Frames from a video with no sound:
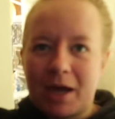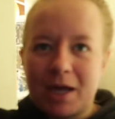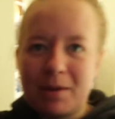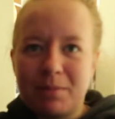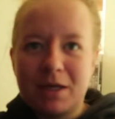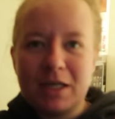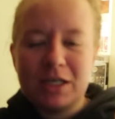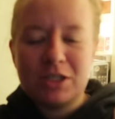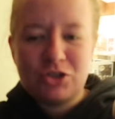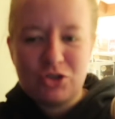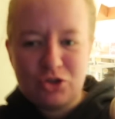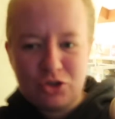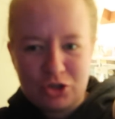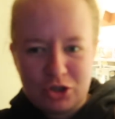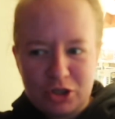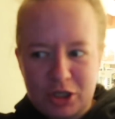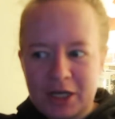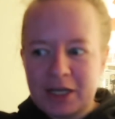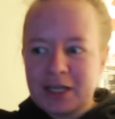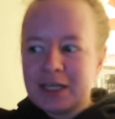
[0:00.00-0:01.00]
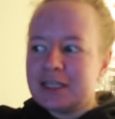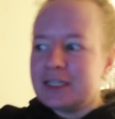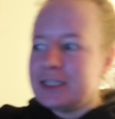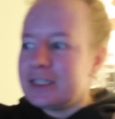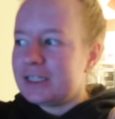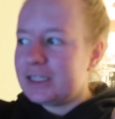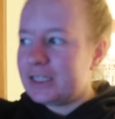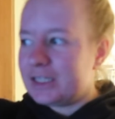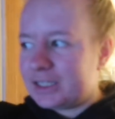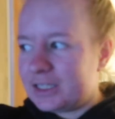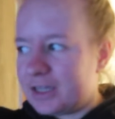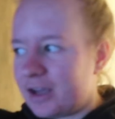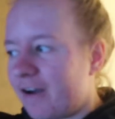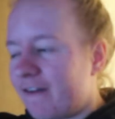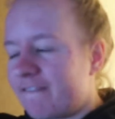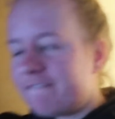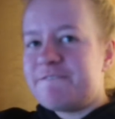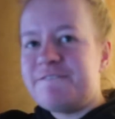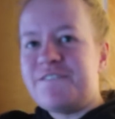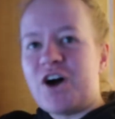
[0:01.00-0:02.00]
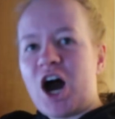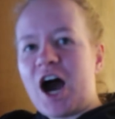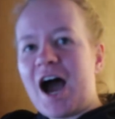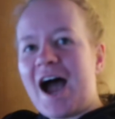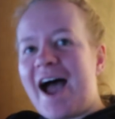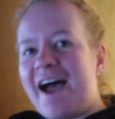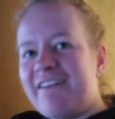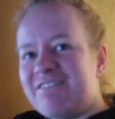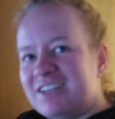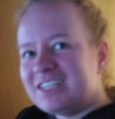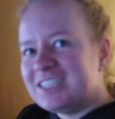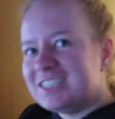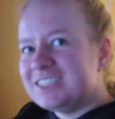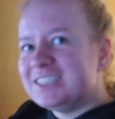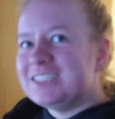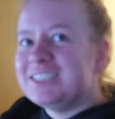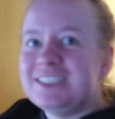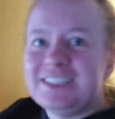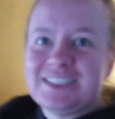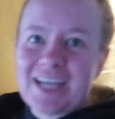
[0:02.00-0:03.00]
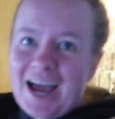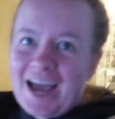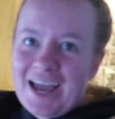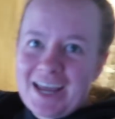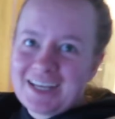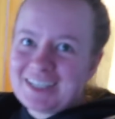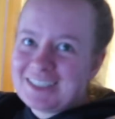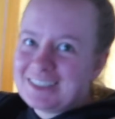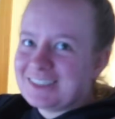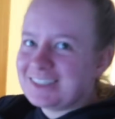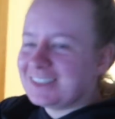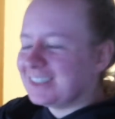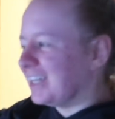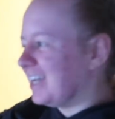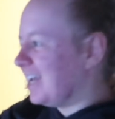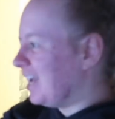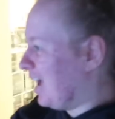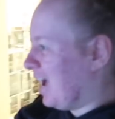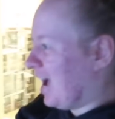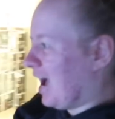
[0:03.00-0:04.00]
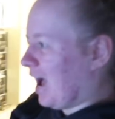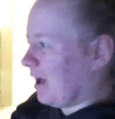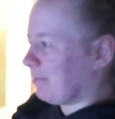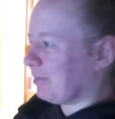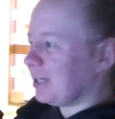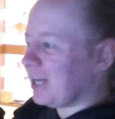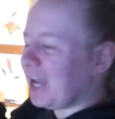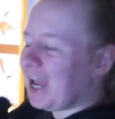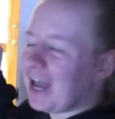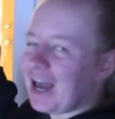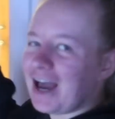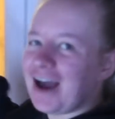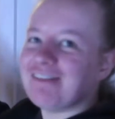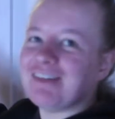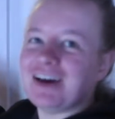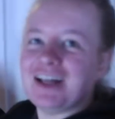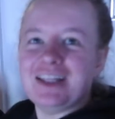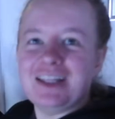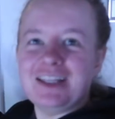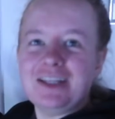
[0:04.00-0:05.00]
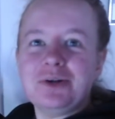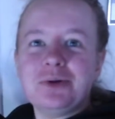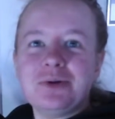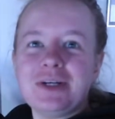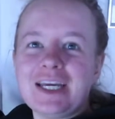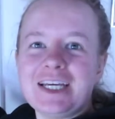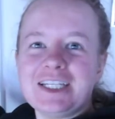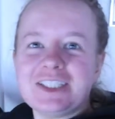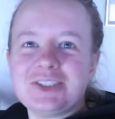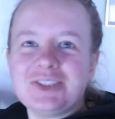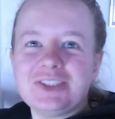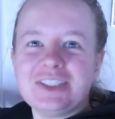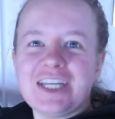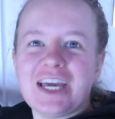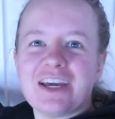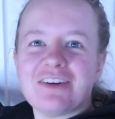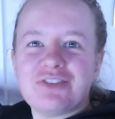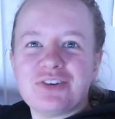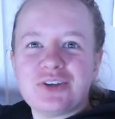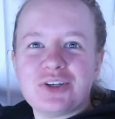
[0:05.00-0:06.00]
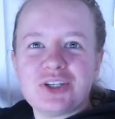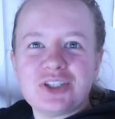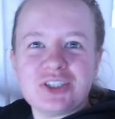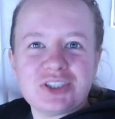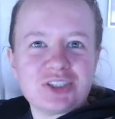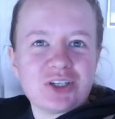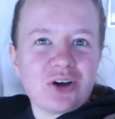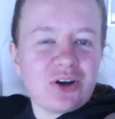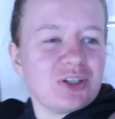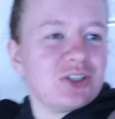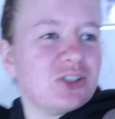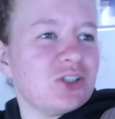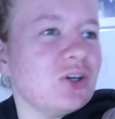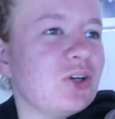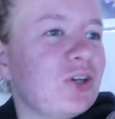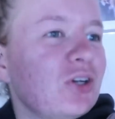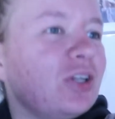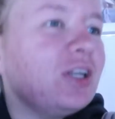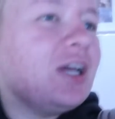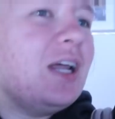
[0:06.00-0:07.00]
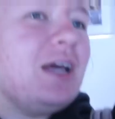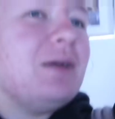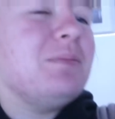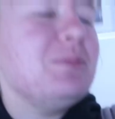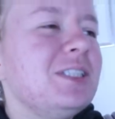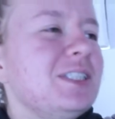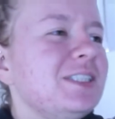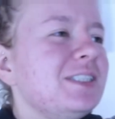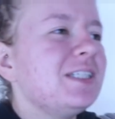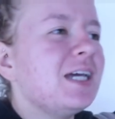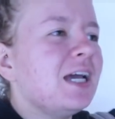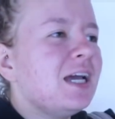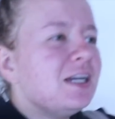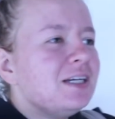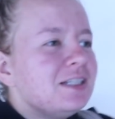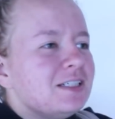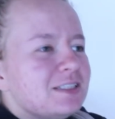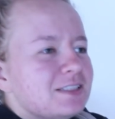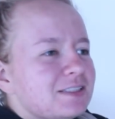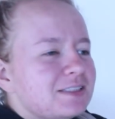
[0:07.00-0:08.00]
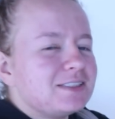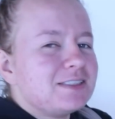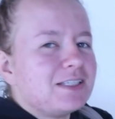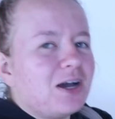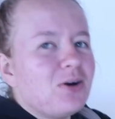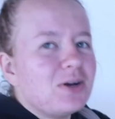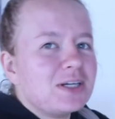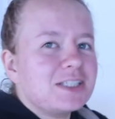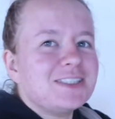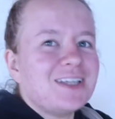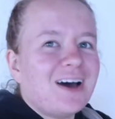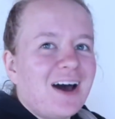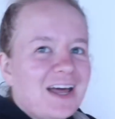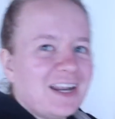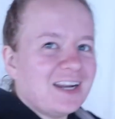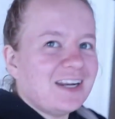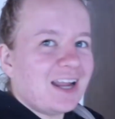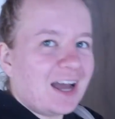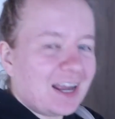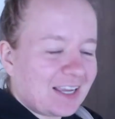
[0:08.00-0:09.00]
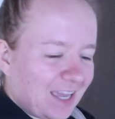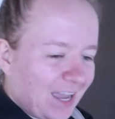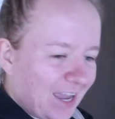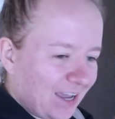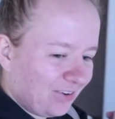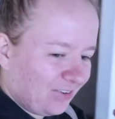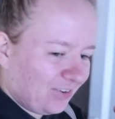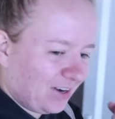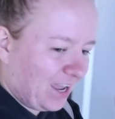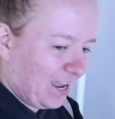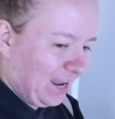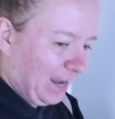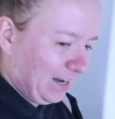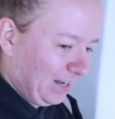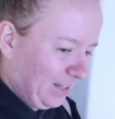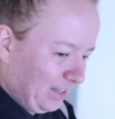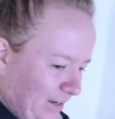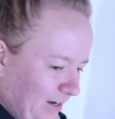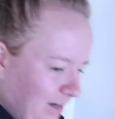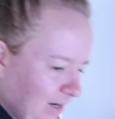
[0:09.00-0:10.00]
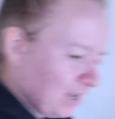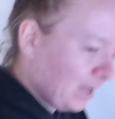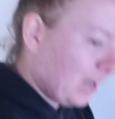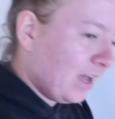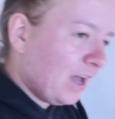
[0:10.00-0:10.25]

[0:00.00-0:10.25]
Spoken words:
baby is due in 5 days. I'm gonna have a little niece or nephew so soon and I'm just so excited. I cannot handle it.